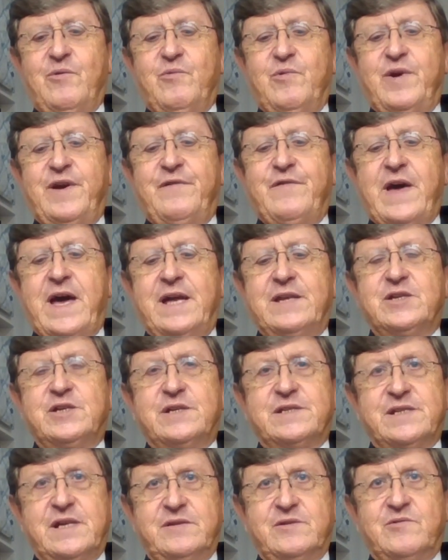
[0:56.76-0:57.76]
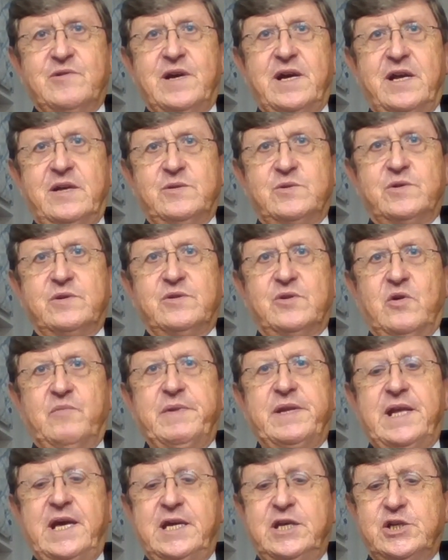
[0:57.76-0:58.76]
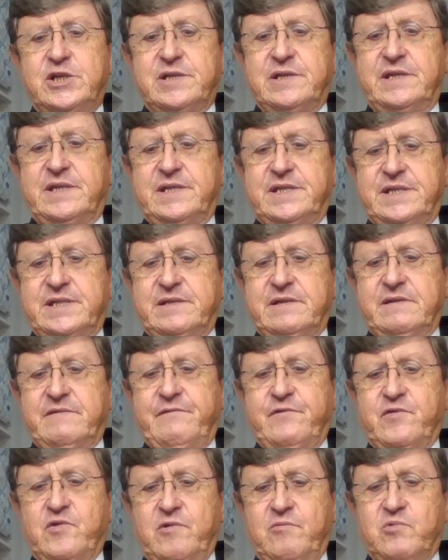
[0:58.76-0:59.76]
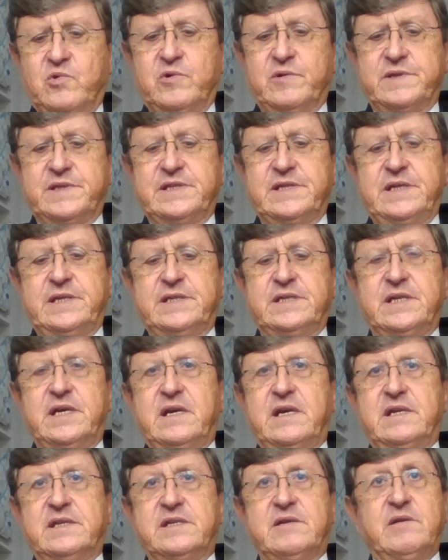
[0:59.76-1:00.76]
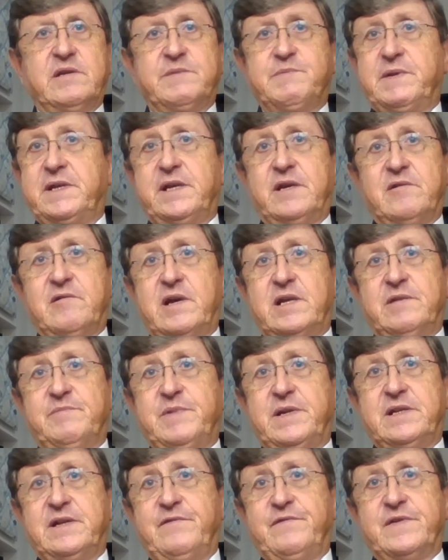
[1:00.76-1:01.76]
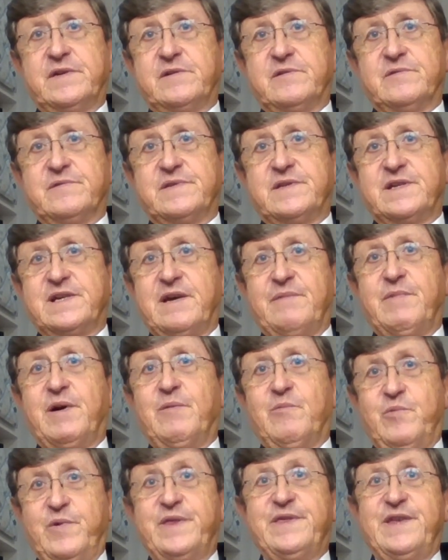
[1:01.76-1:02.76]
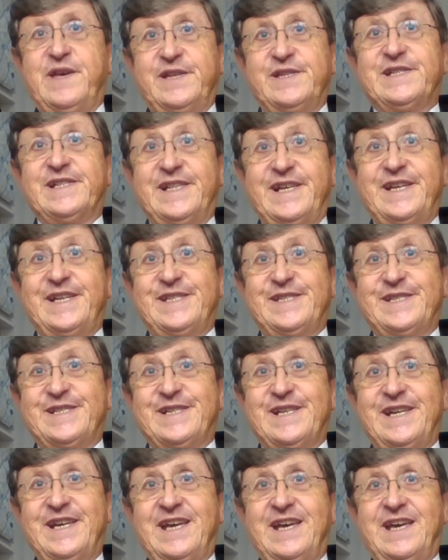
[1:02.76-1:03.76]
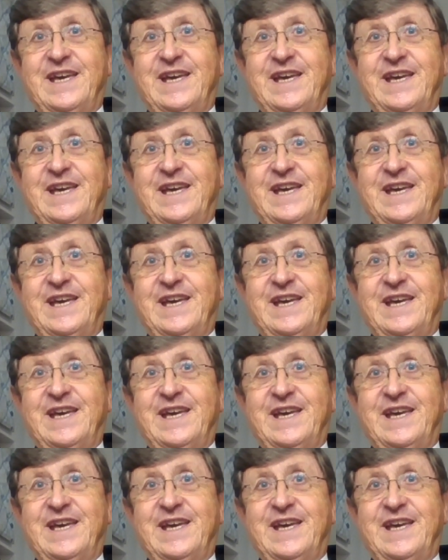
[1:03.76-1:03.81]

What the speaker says: We've had just under 100 nominations for awards this year, so it's been incredibly difficult to come up with this list.